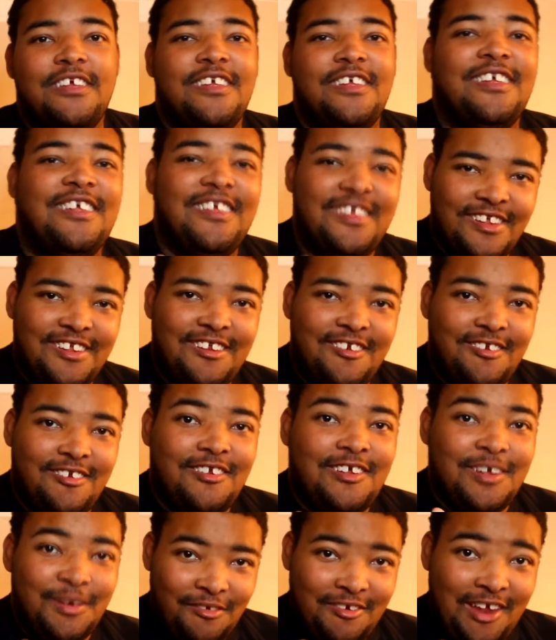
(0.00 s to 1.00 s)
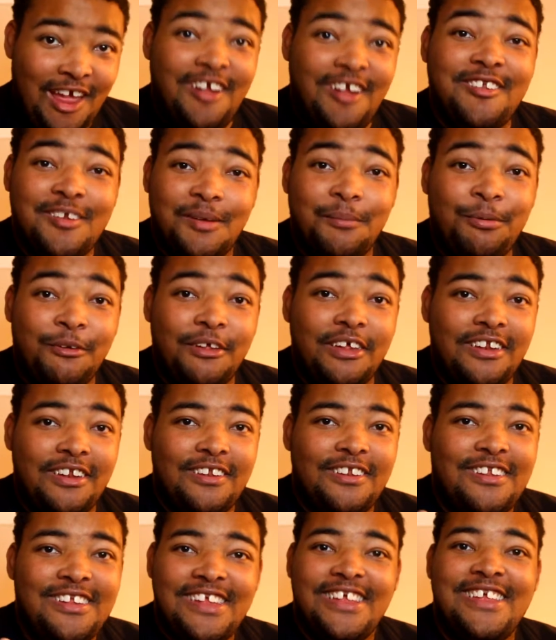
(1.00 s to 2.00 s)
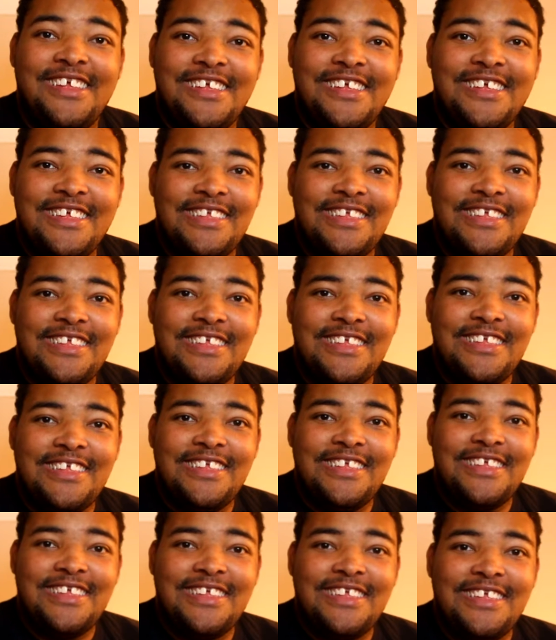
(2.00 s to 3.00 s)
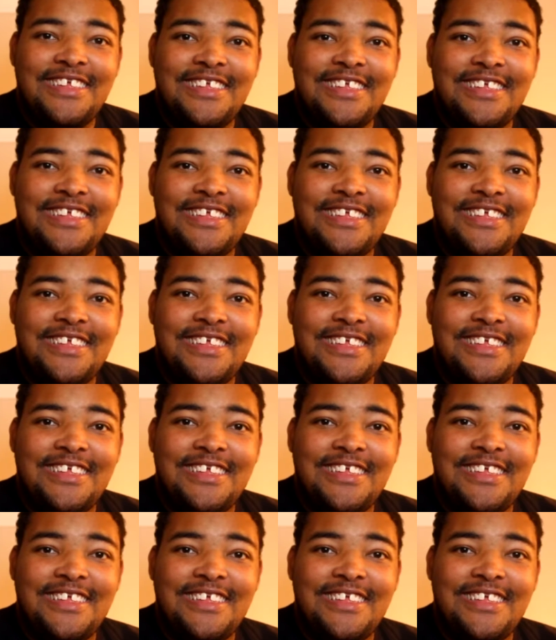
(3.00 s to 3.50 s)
yeah, this is like later on. This is like near the end.